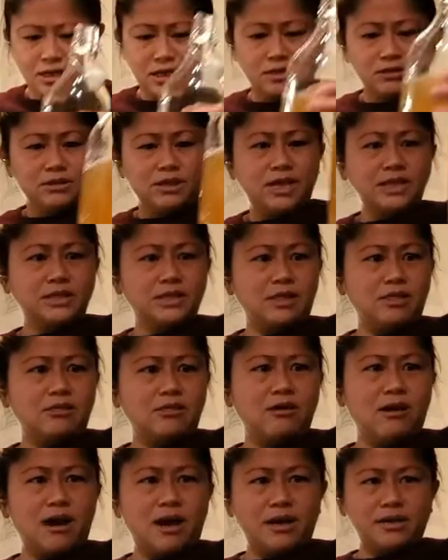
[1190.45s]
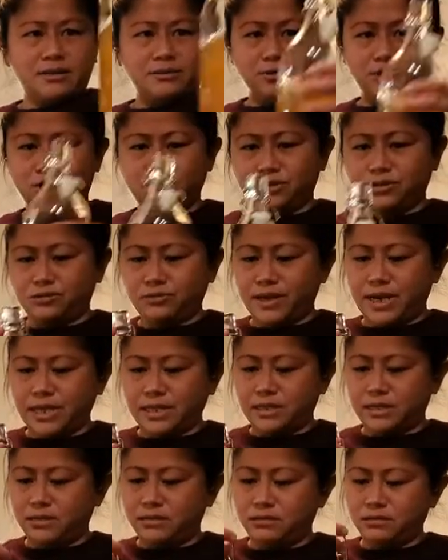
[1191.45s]
So that's a lot, which is
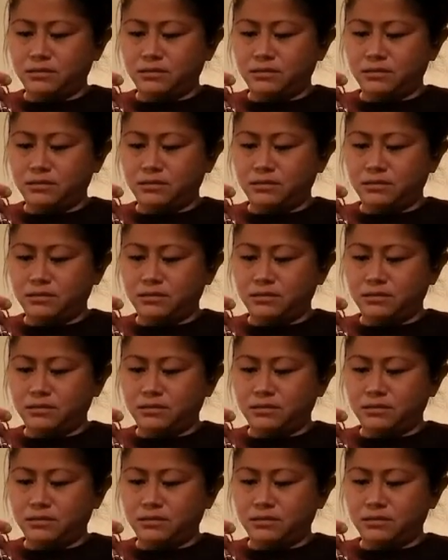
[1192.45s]
great.